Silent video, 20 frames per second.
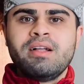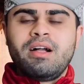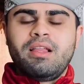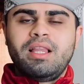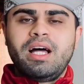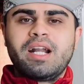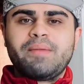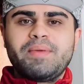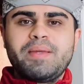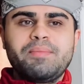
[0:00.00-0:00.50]
A
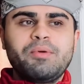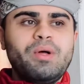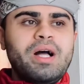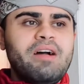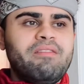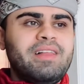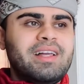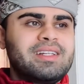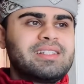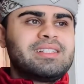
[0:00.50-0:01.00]
lot of people
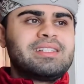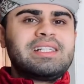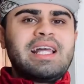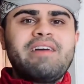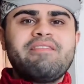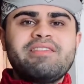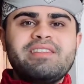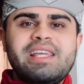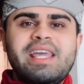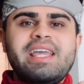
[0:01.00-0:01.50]
have like
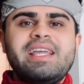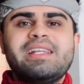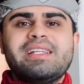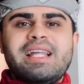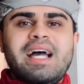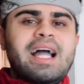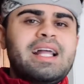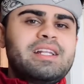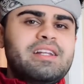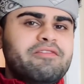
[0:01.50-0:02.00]
seven, eight,
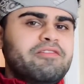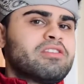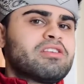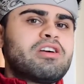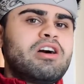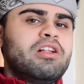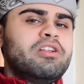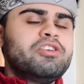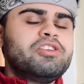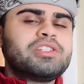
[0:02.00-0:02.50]
nine different
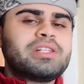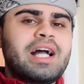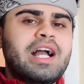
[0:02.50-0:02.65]
colors.